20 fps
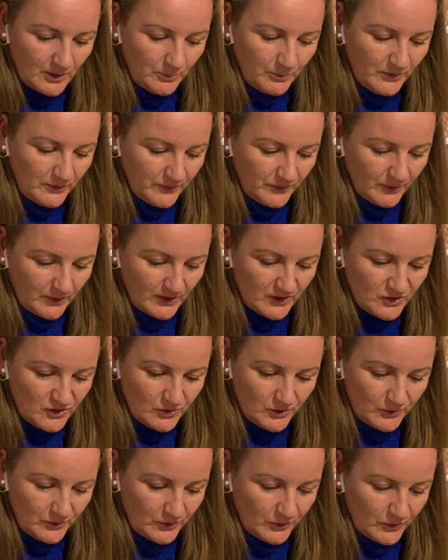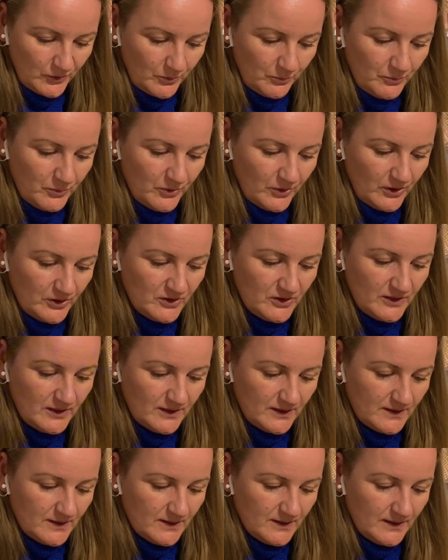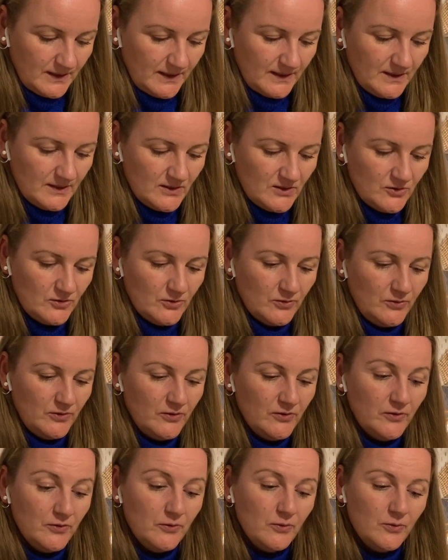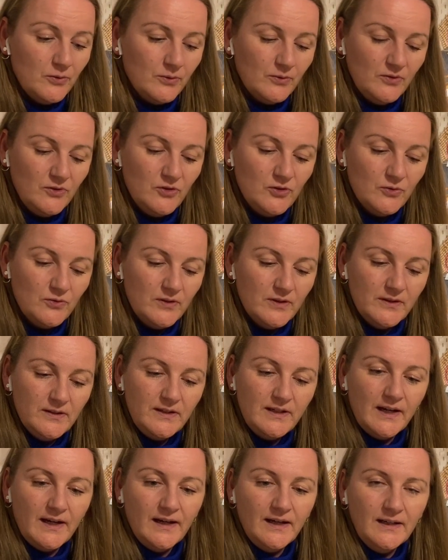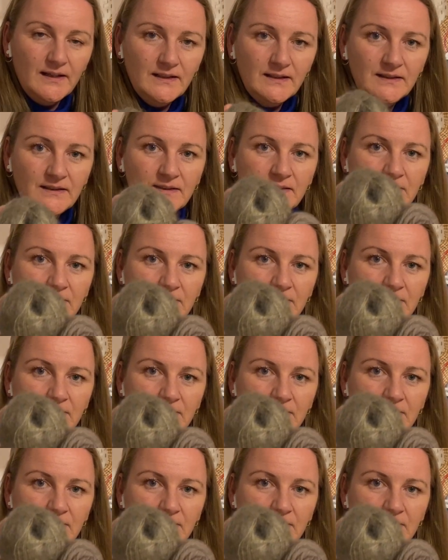Before I show you the project, I can show you the yarn.